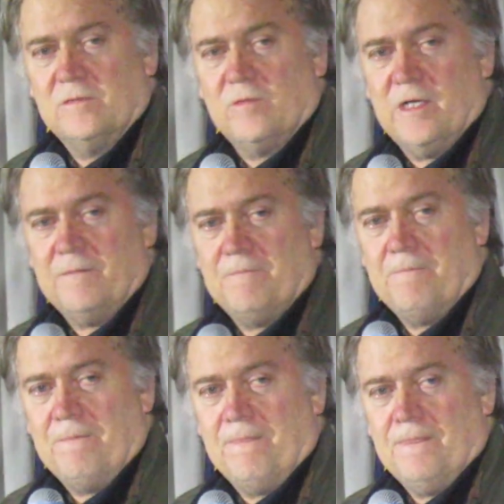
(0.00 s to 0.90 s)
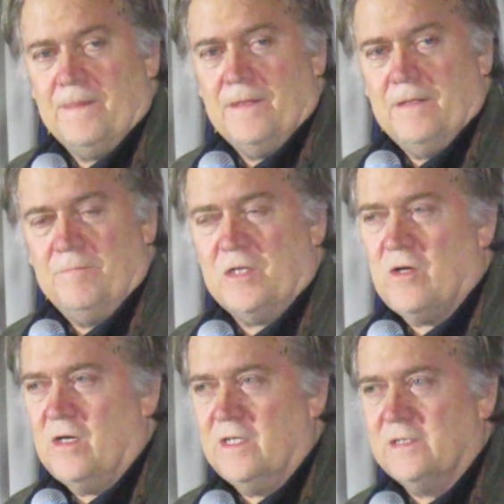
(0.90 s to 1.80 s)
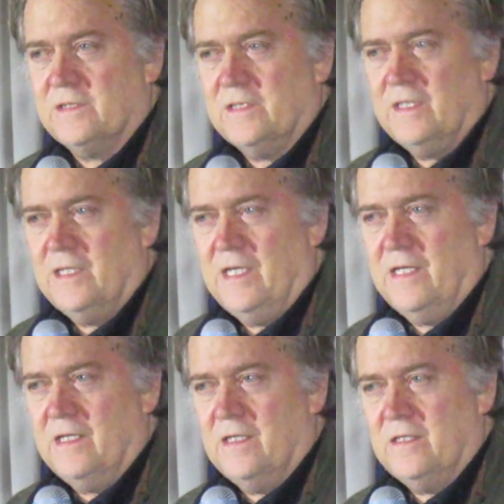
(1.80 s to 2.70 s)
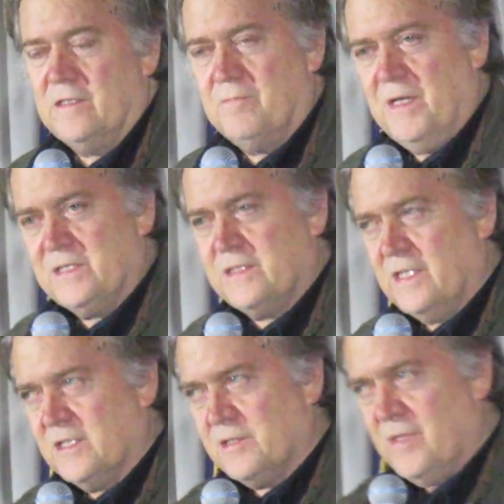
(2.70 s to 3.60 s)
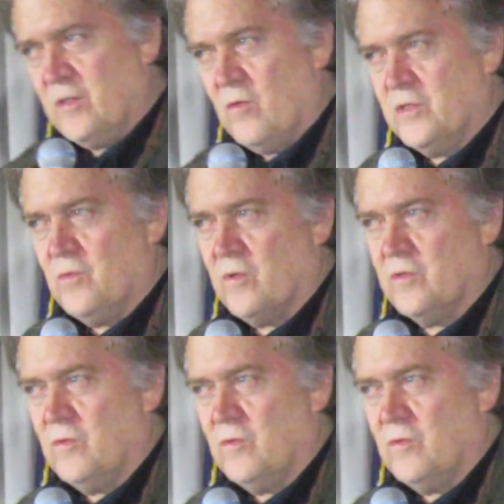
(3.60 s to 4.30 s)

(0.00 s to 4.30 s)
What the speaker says: right? Because the best thing is somebody going door to